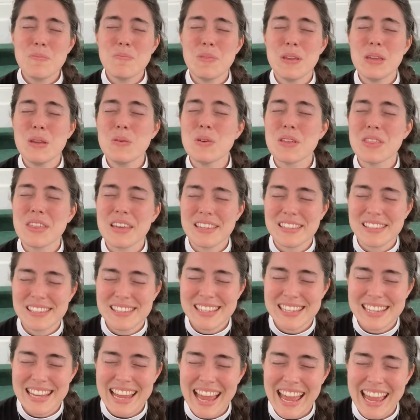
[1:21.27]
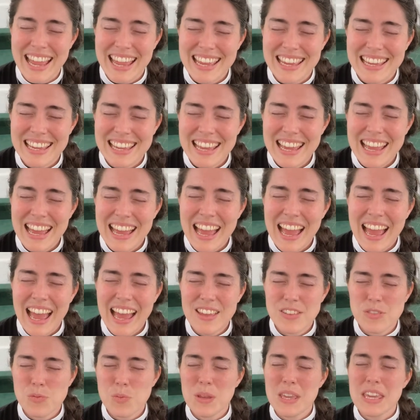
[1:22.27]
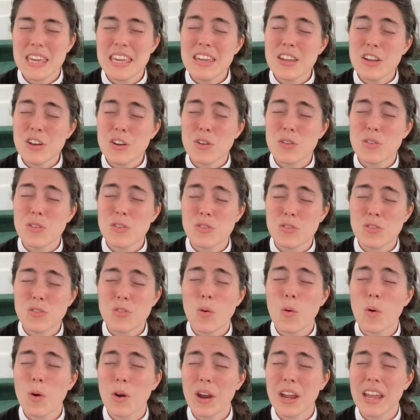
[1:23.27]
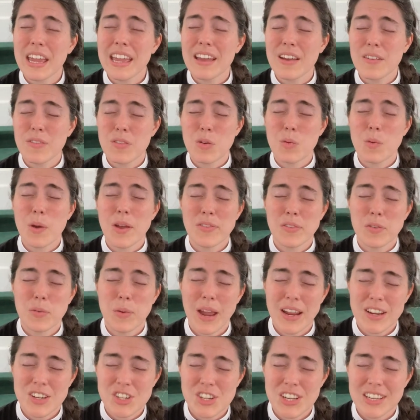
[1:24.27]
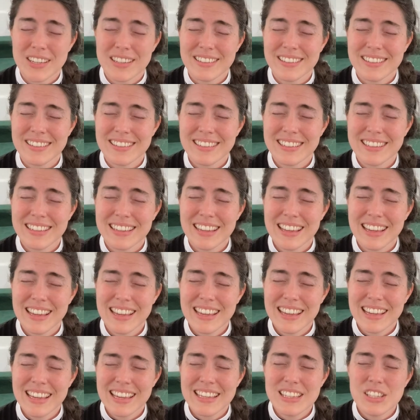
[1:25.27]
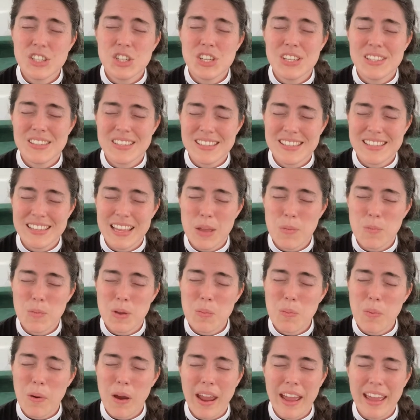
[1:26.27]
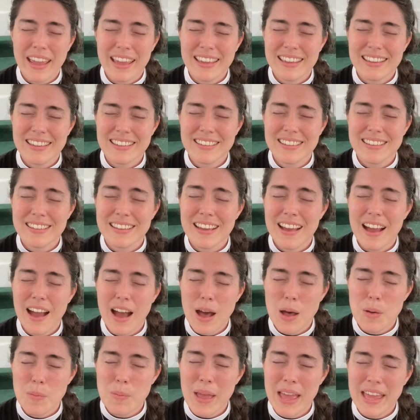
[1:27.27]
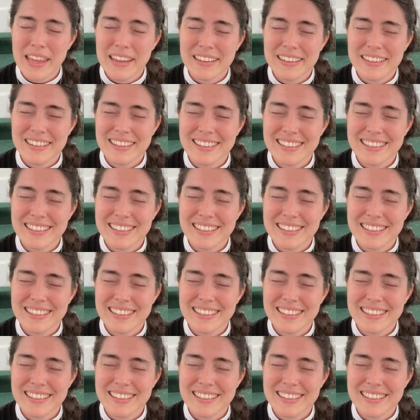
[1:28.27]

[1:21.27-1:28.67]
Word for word: Be with us today as we hear the story of the resurrection. In Jesus' name we pray. Amen.